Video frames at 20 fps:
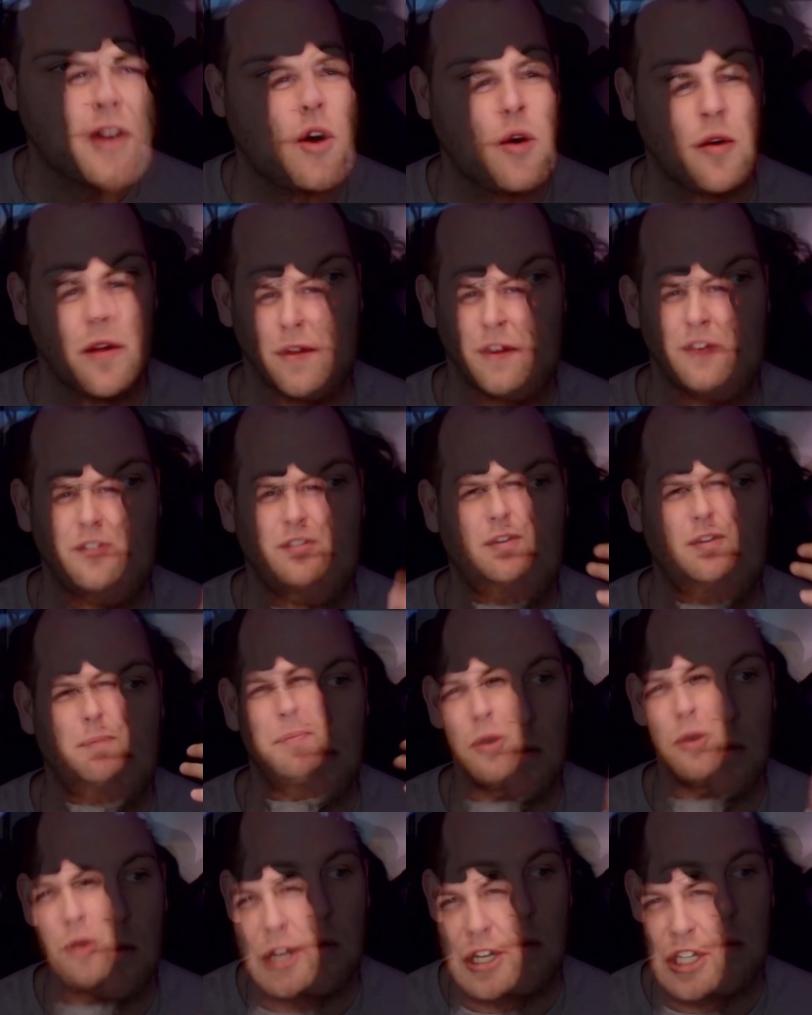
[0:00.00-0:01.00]
I know that this is
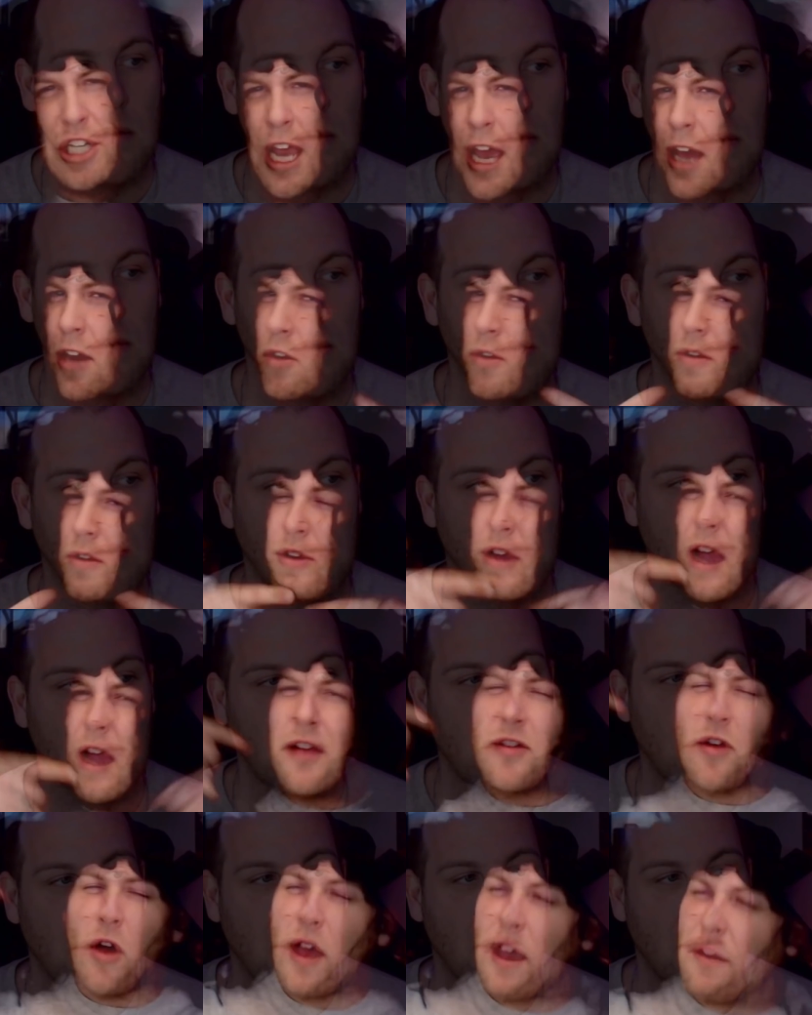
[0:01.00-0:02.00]
a beauty channel and you
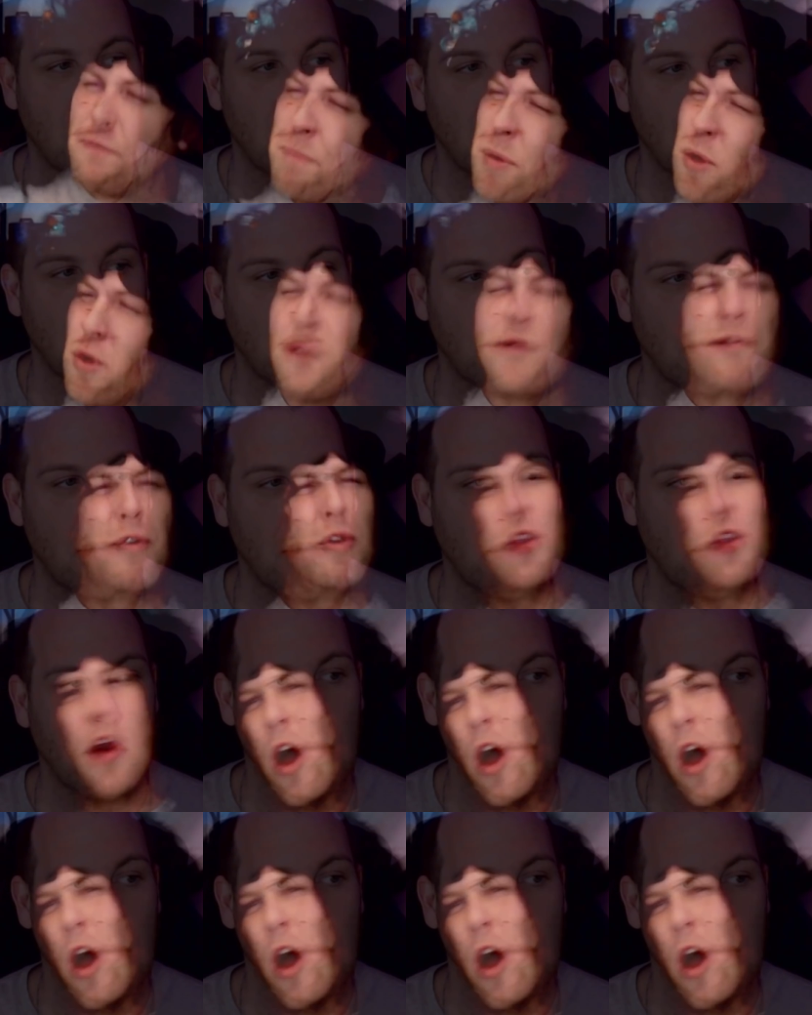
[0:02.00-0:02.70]
guys all have beautiful